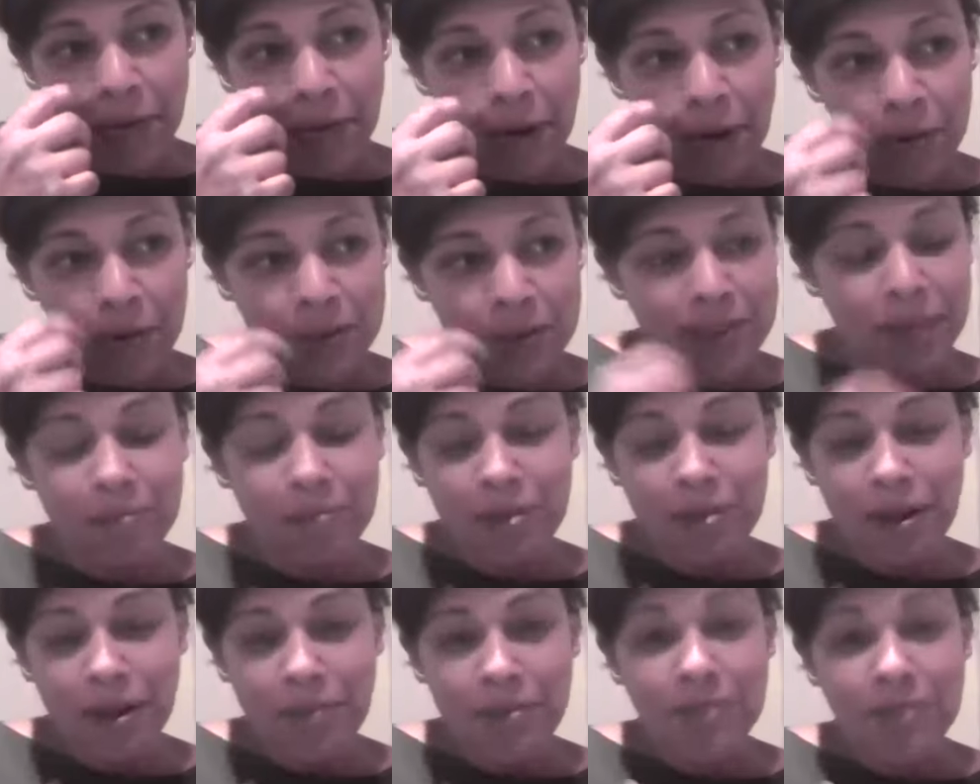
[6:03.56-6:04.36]
role
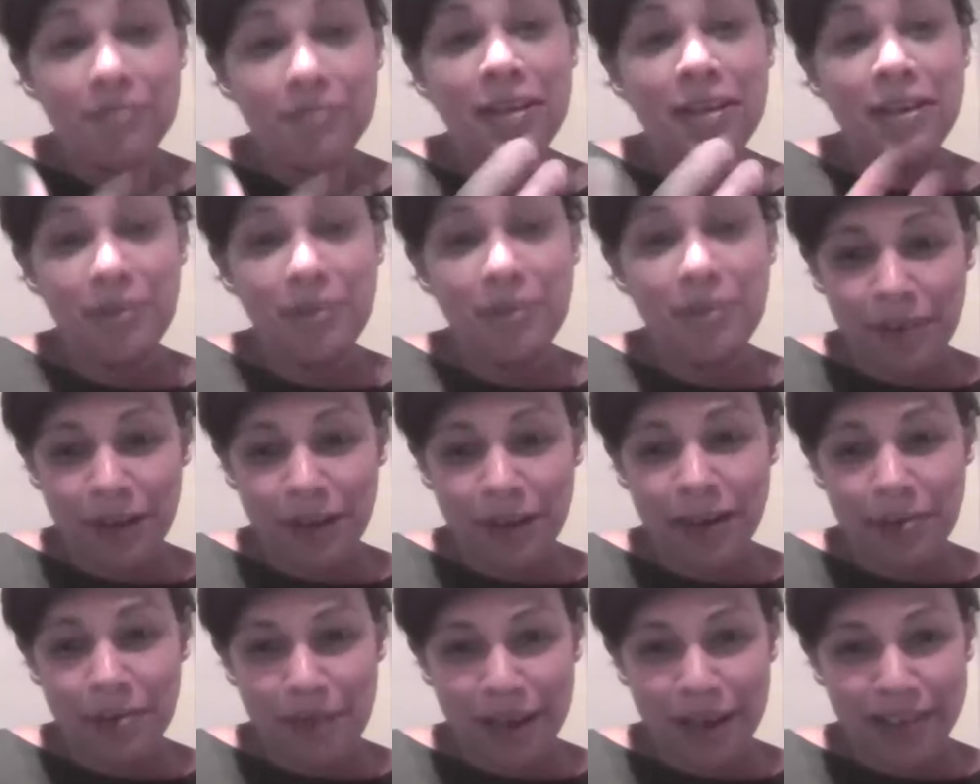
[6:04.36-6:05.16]
sometimes feel
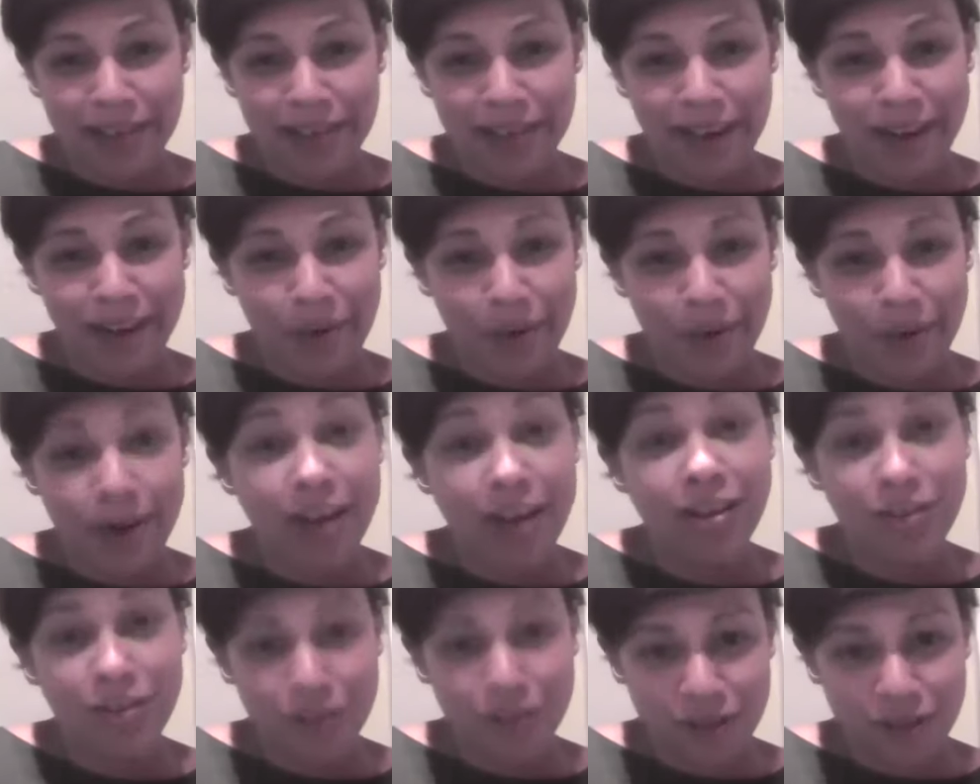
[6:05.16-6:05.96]
very much like what I
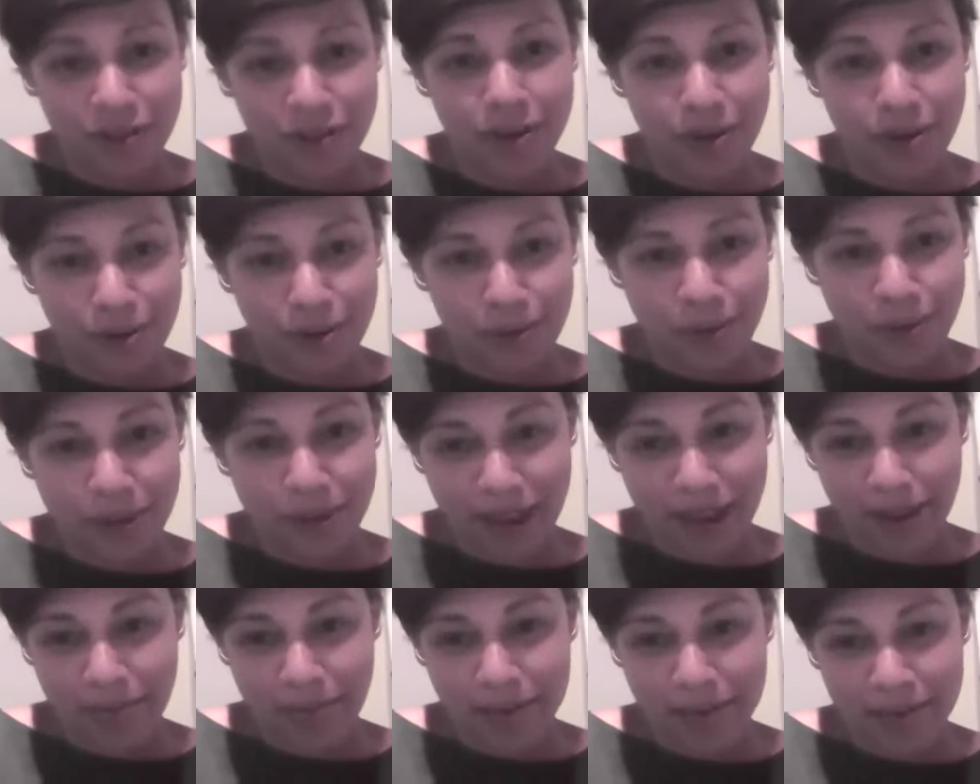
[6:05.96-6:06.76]
used to do with
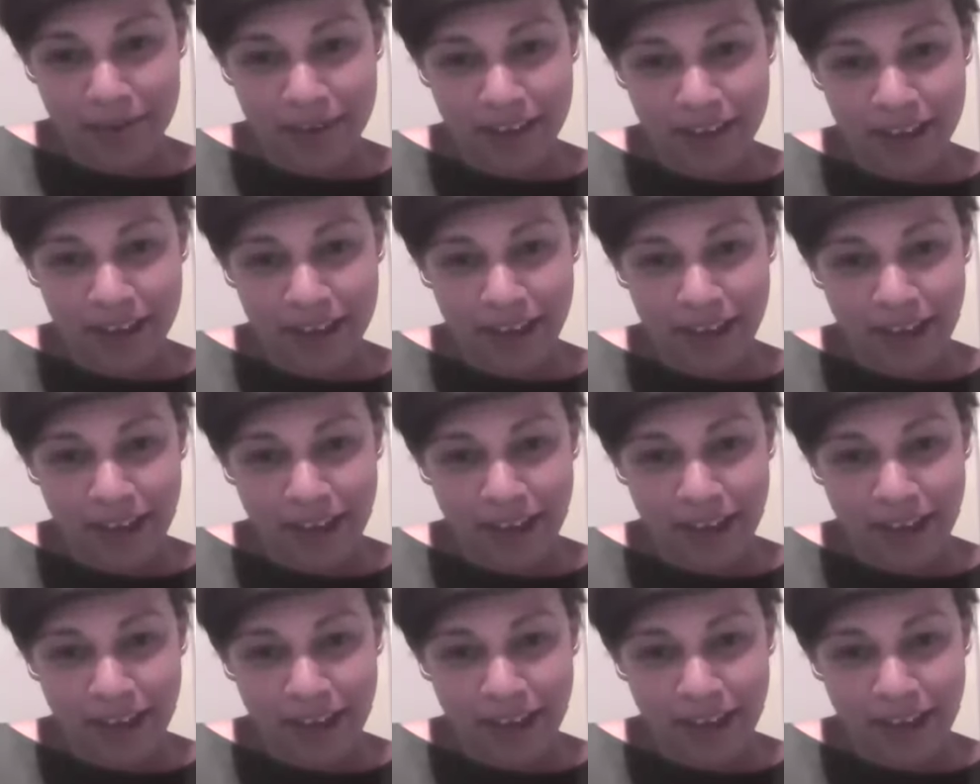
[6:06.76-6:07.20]
Amnesty.